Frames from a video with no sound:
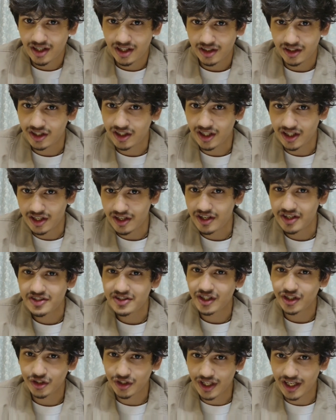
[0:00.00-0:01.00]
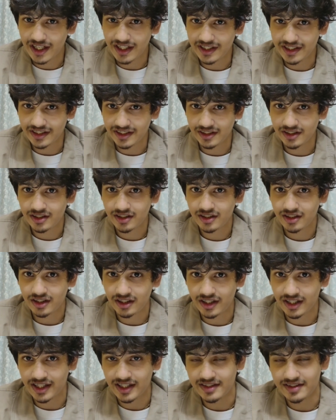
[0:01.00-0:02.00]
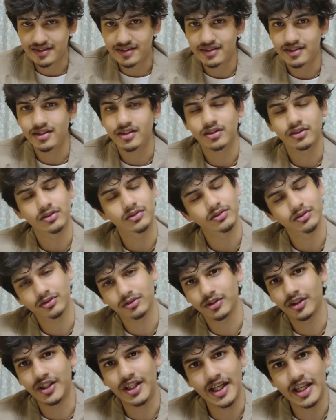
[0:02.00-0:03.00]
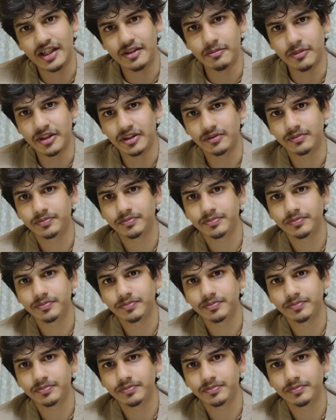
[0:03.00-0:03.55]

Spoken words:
the countries are united against the enemy.